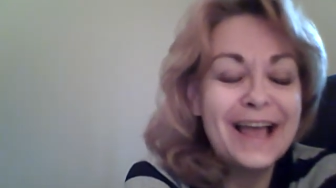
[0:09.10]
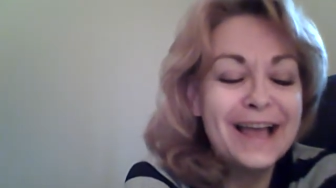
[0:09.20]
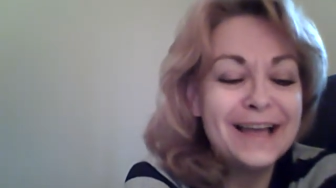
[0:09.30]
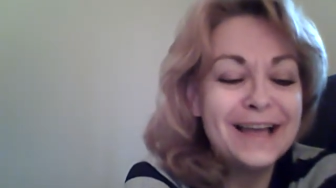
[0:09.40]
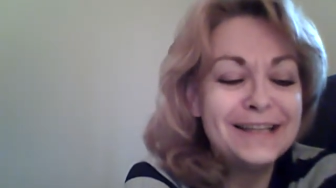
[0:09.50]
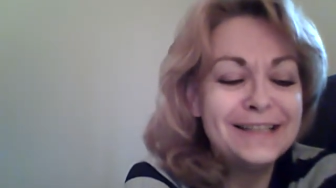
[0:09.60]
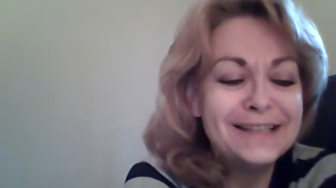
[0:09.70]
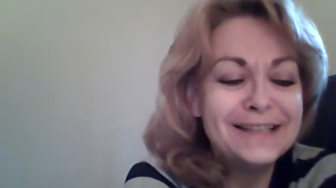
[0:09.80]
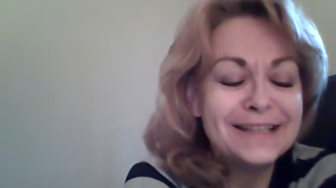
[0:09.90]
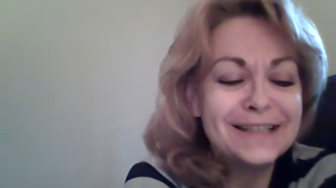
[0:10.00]

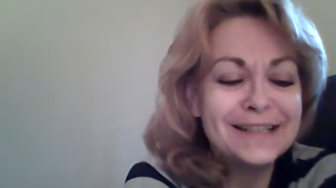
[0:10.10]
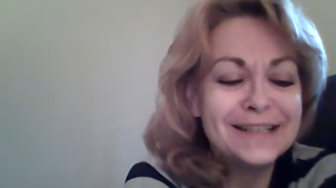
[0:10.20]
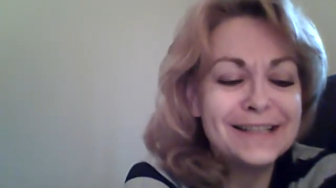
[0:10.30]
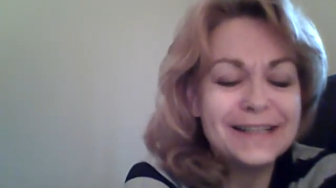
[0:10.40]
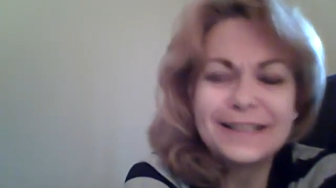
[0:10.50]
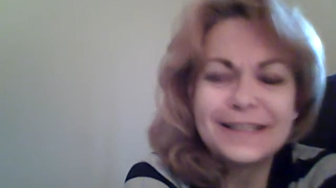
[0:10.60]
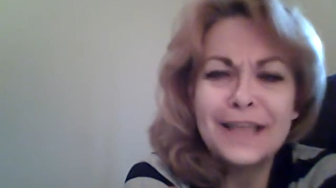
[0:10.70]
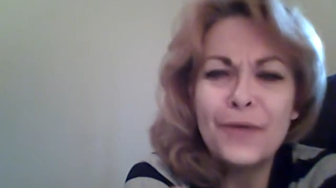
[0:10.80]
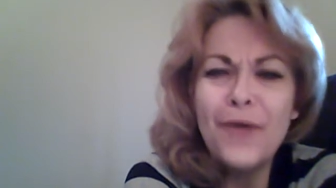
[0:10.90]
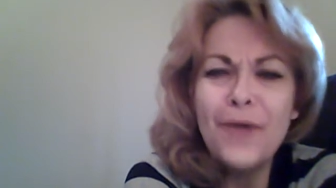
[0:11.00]
and it's
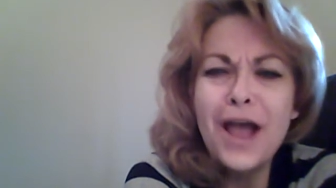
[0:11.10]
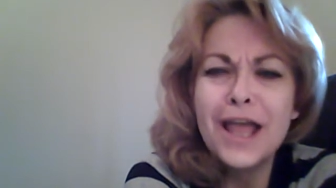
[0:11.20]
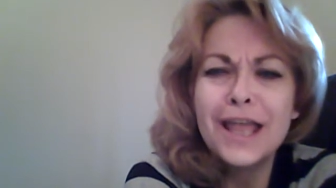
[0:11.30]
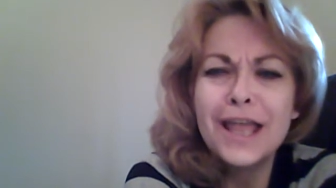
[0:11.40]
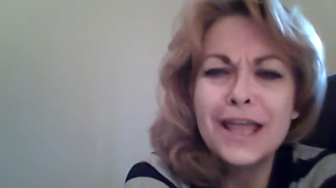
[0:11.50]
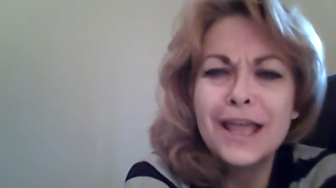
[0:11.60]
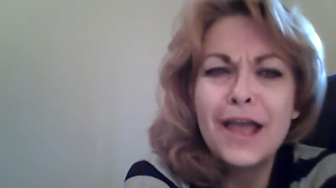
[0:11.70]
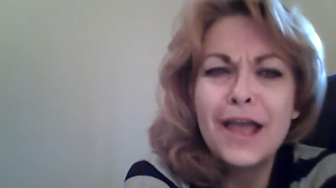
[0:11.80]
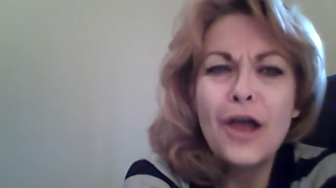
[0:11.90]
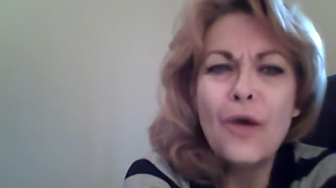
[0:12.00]
like, why?
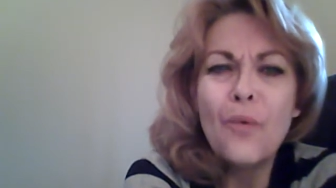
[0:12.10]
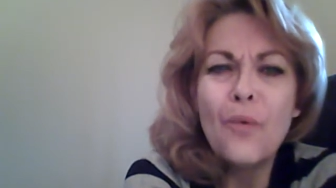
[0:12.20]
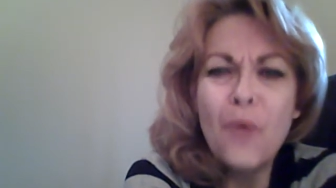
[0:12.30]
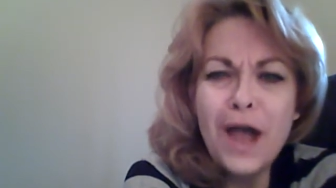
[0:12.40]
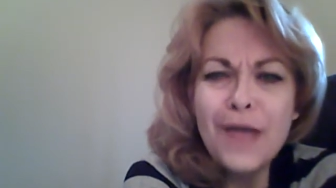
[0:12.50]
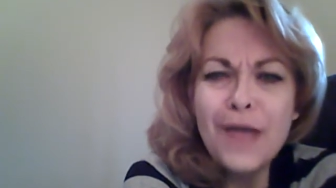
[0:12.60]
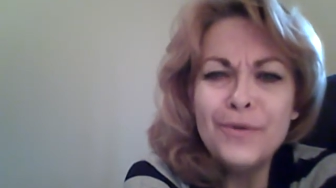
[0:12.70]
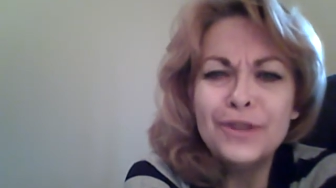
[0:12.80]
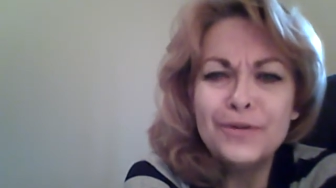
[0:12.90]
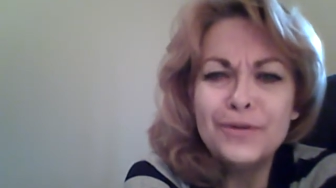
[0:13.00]
Why
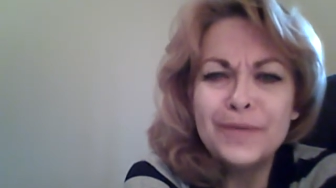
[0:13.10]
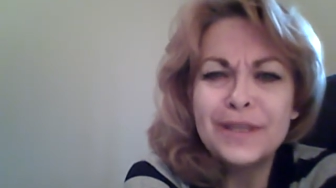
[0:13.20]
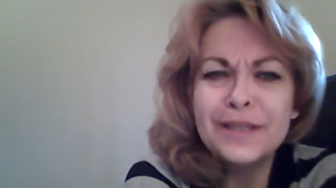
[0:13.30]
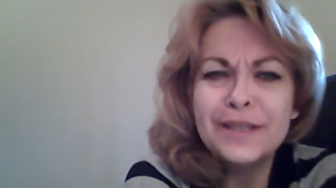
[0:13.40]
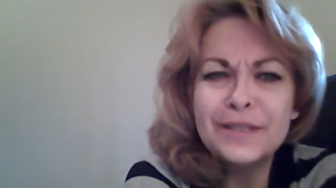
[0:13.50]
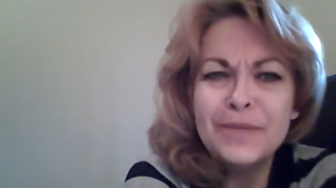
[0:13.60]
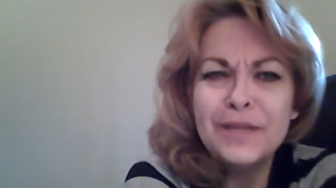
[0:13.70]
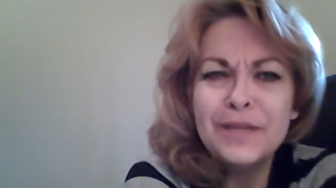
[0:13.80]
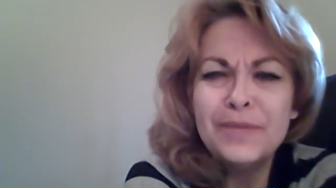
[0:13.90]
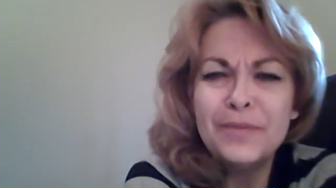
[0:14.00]
would there be this
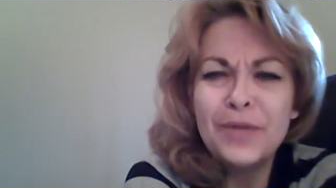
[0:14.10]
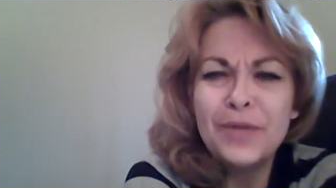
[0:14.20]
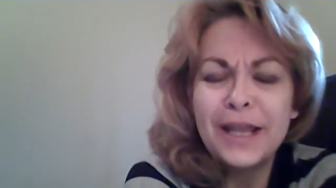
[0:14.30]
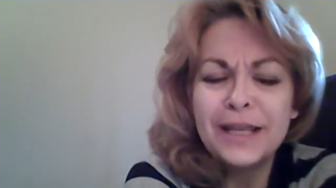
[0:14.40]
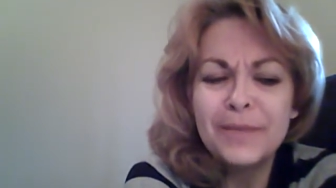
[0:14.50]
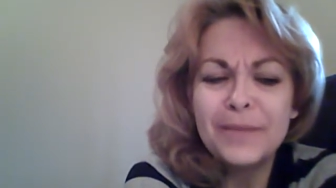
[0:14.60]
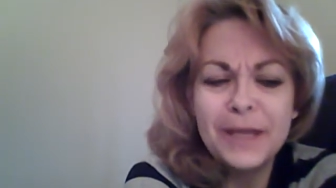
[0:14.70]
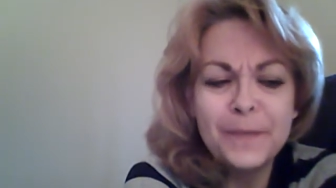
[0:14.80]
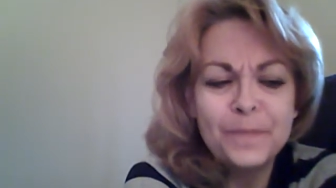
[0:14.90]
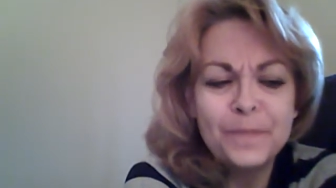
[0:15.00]
many people hating
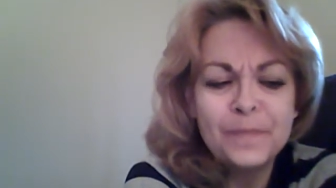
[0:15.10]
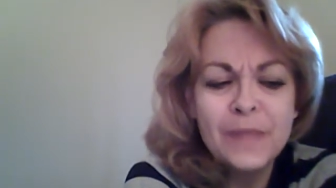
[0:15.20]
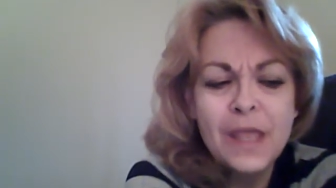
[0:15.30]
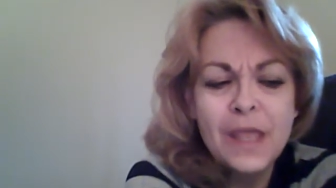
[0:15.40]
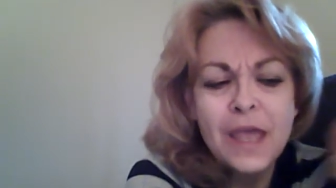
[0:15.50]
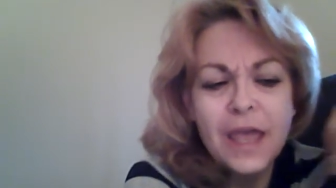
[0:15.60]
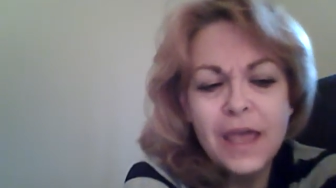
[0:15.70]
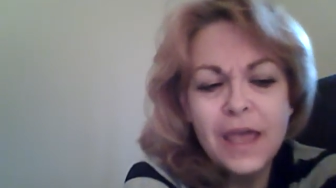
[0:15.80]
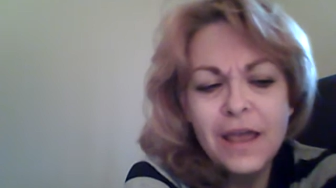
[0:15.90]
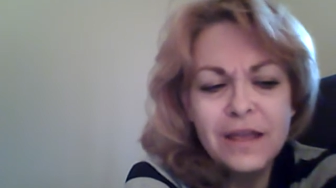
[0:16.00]
me?
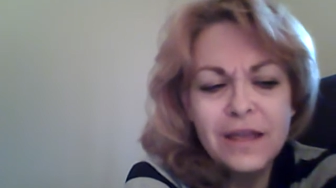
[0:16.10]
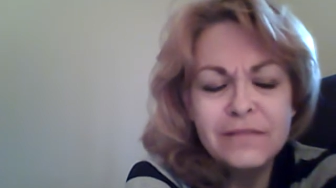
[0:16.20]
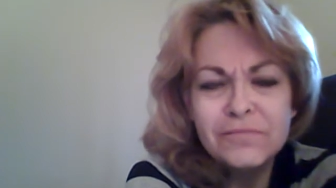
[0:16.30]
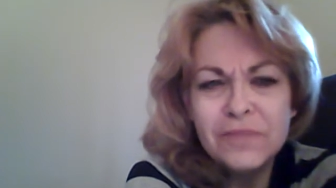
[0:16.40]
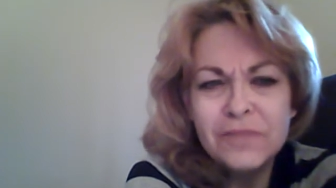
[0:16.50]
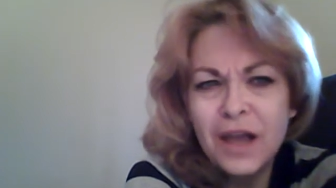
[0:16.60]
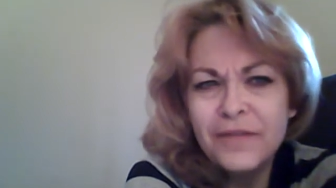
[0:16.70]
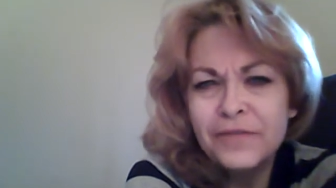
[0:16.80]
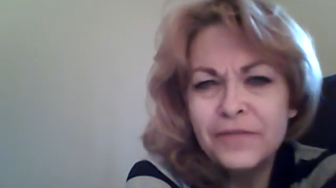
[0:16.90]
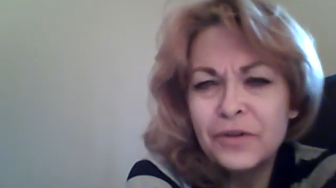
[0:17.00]
And I've
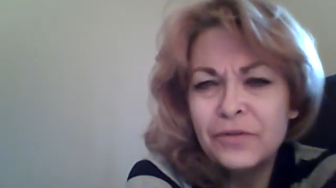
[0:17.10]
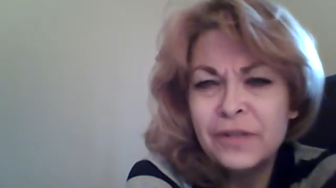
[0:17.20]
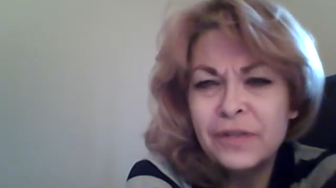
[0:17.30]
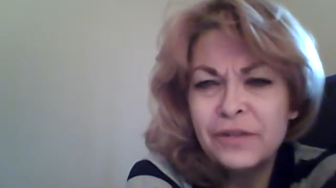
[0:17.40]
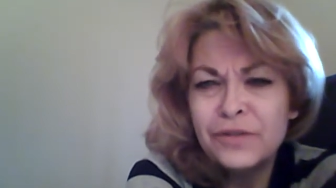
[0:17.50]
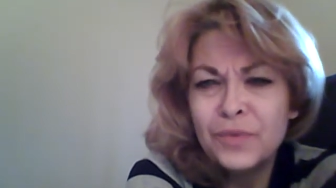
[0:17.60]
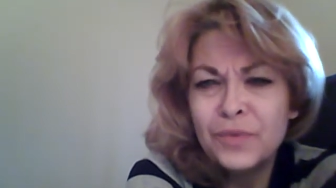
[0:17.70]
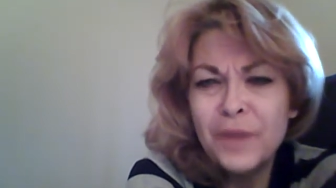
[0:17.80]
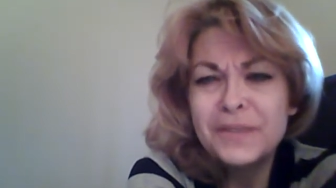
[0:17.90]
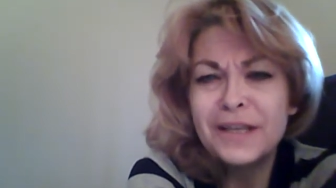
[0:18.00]
even heard that there's
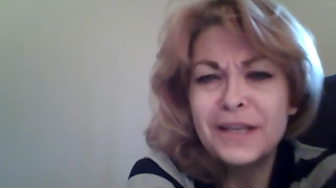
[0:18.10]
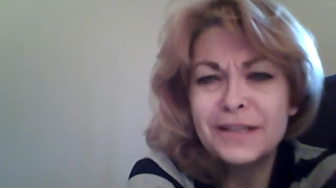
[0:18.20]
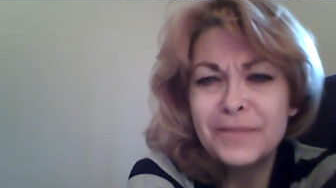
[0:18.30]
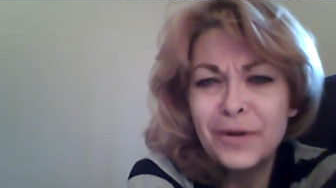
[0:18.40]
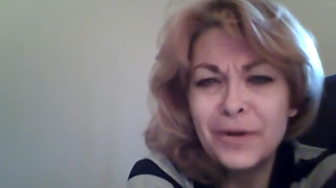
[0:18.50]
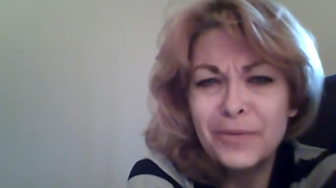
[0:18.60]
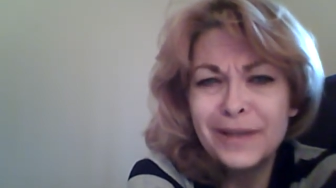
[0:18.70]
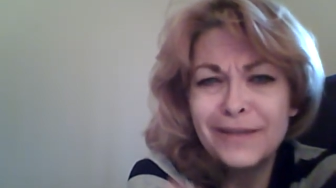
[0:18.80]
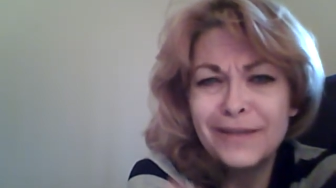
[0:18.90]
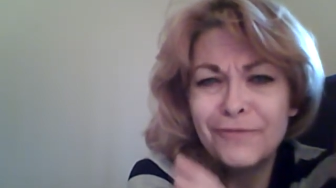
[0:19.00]
websites about
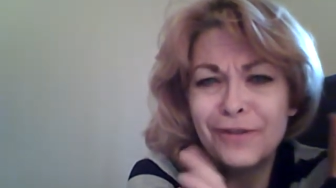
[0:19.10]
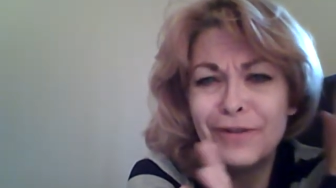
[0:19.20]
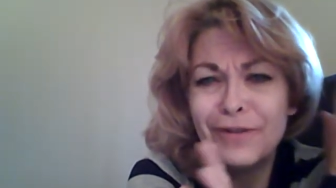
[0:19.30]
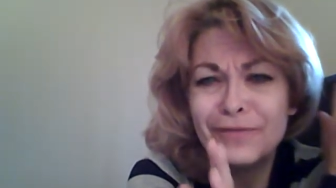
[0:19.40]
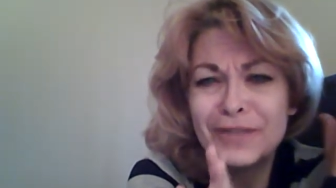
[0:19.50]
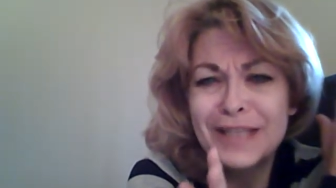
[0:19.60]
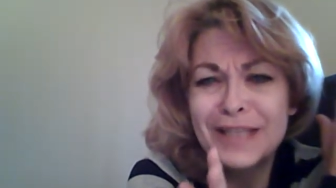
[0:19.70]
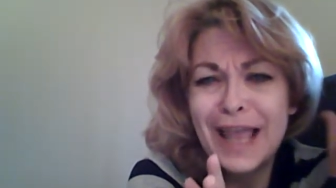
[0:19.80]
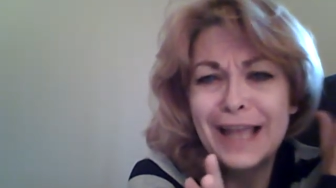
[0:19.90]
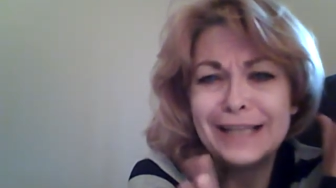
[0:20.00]
me with all of this
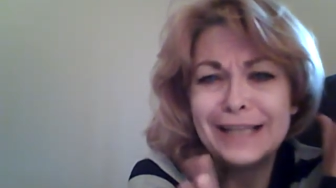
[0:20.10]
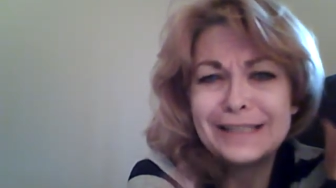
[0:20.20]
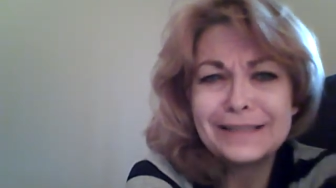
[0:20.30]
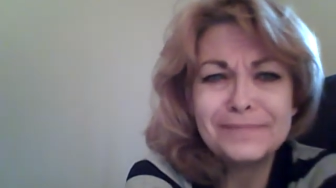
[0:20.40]
hate.